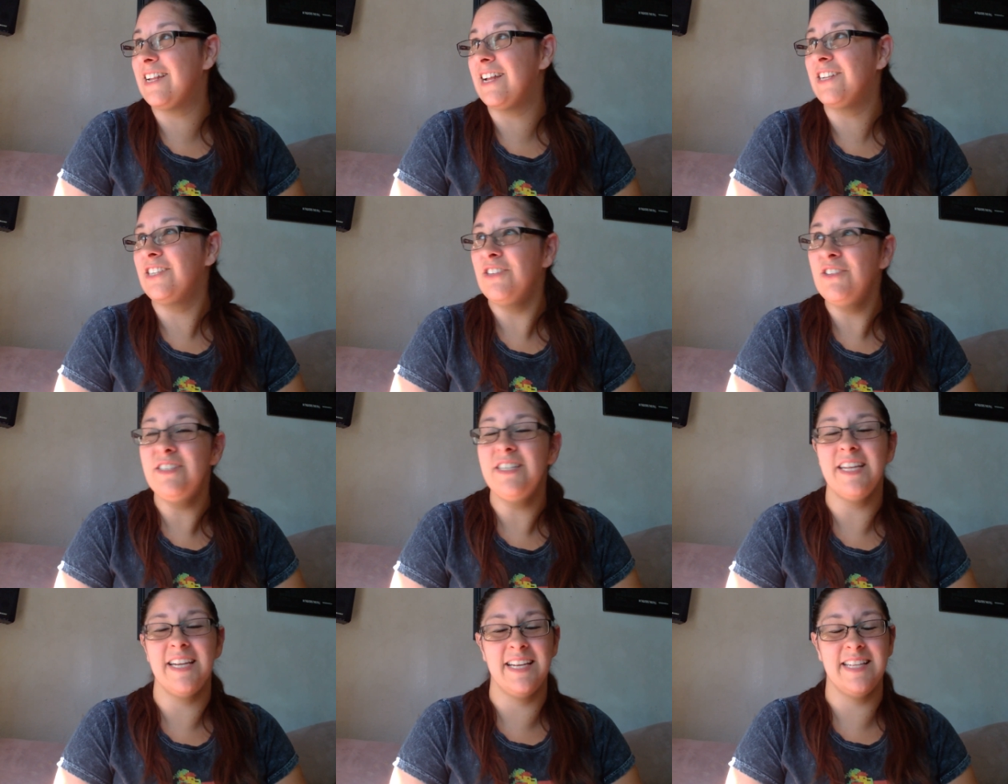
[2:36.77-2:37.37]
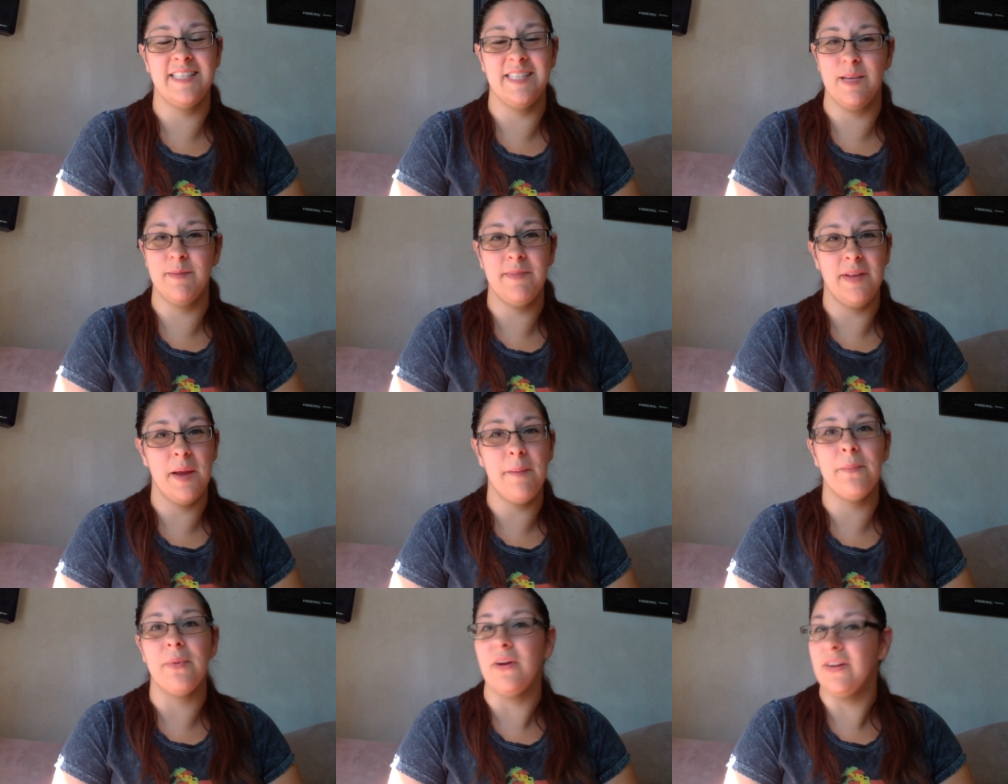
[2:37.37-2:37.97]
Tuesday in
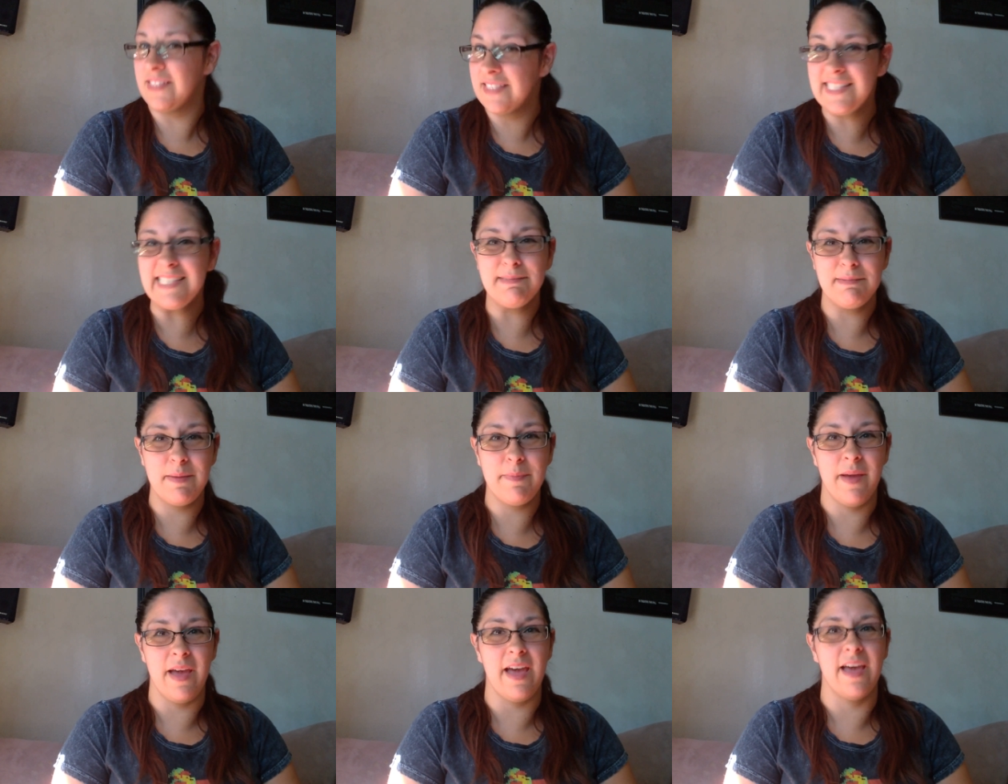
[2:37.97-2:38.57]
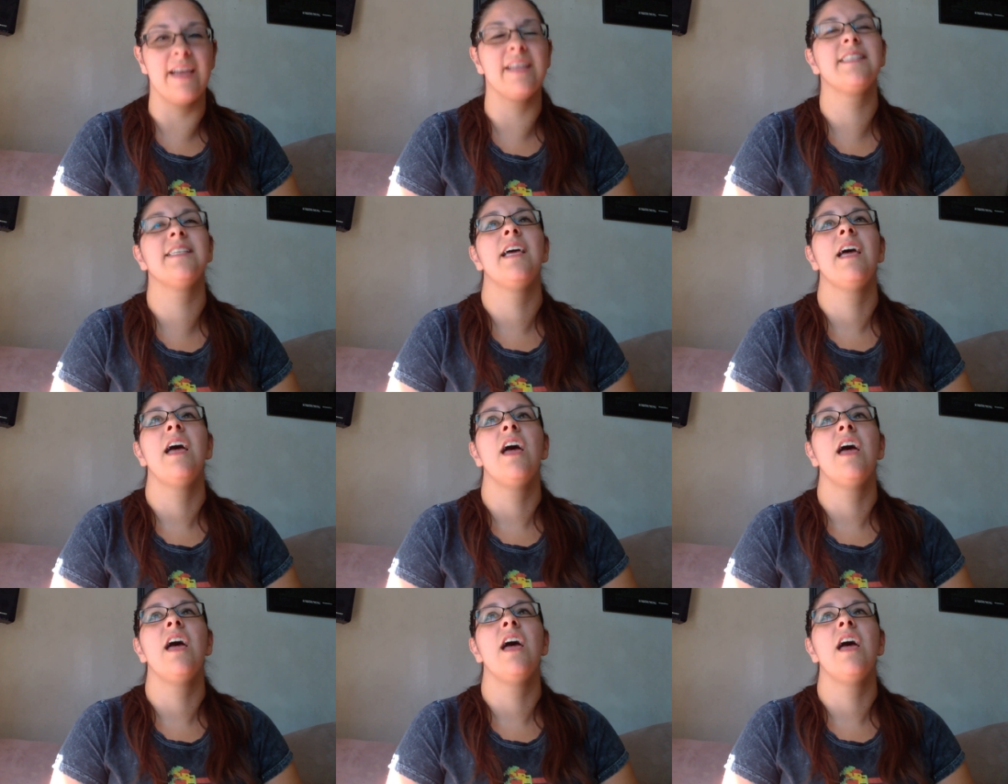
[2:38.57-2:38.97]
September. It's going to be packed.